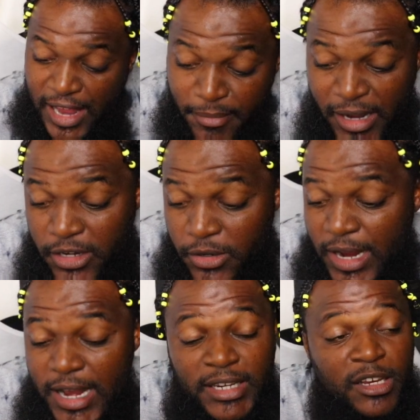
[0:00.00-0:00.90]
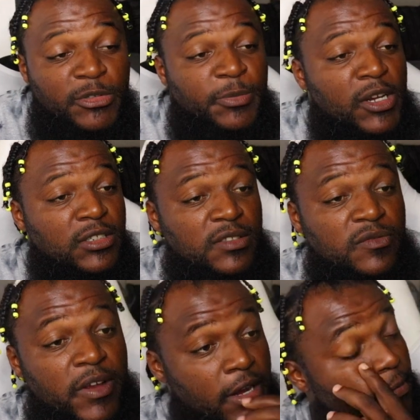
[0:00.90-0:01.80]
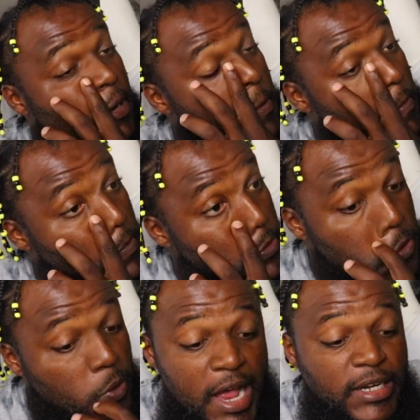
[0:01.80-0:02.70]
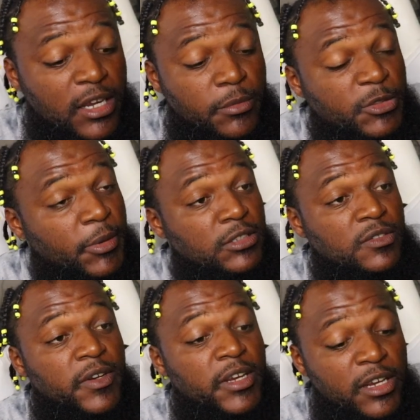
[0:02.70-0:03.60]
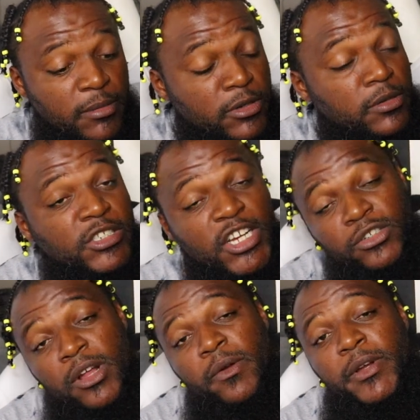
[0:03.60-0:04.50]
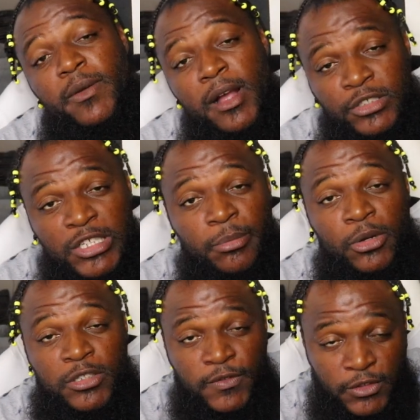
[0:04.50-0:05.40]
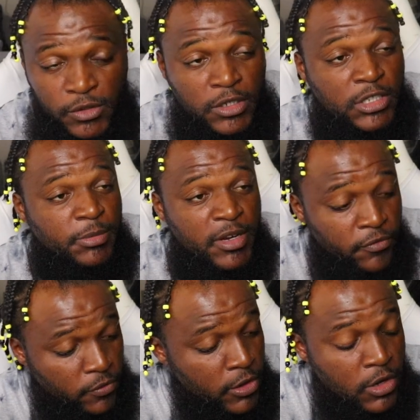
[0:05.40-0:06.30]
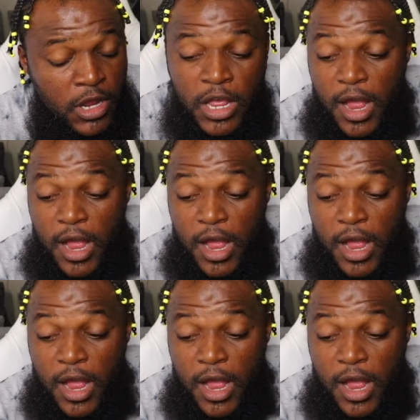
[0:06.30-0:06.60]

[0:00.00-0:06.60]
Hey man, you gotta keep exposing the fake, bro. You gotta keep exposing the fake. Keep doing what y'all do. I really rock with y'all boys for doing this, man, for real.